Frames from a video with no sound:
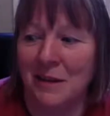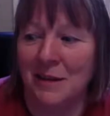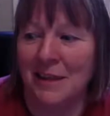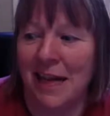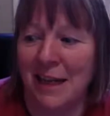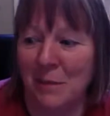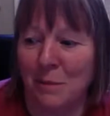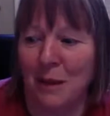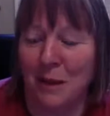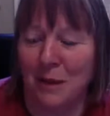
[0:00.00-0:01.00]
death,
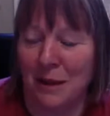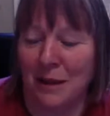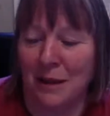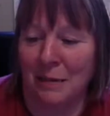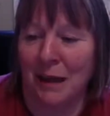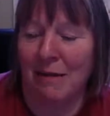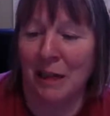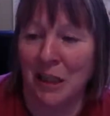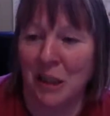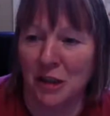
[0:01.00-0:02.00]
birth, and
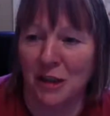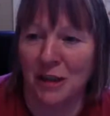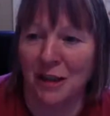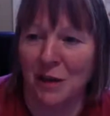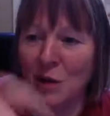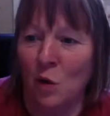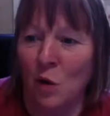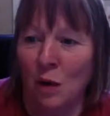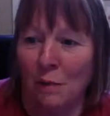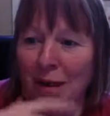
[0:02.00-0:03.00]
marriage
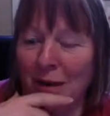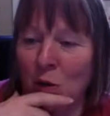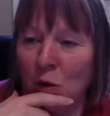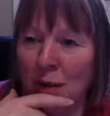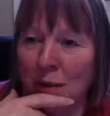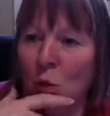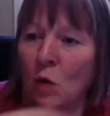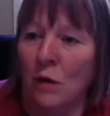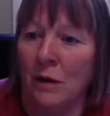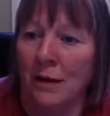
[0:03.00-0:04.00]
all in
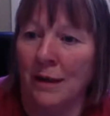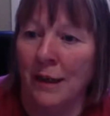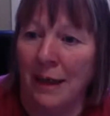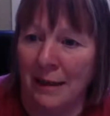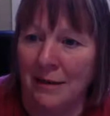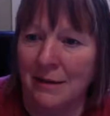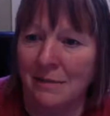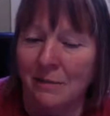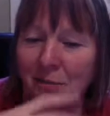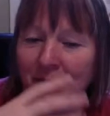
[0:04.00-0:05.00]
1 year
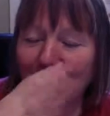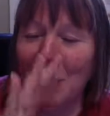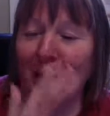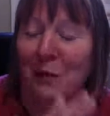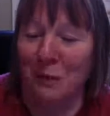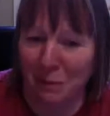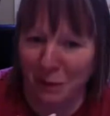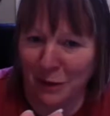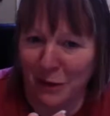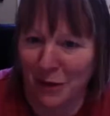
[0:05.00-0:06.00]
on my
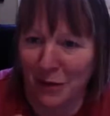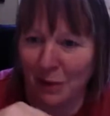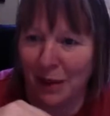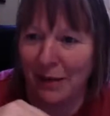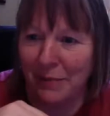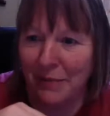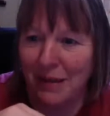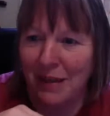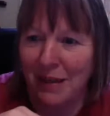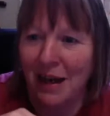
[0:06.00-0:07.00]
Pluto square.
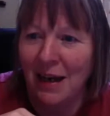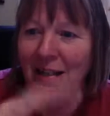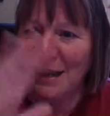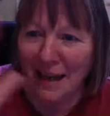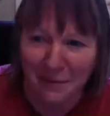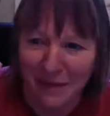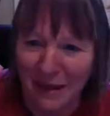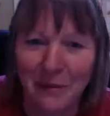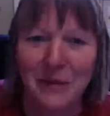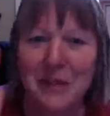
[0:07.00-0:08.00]
Yeah,
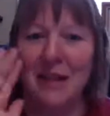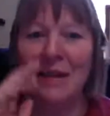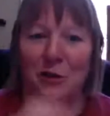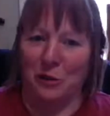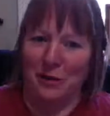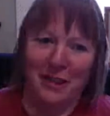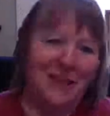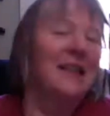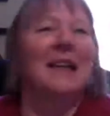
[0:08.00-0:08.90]
it was enormous.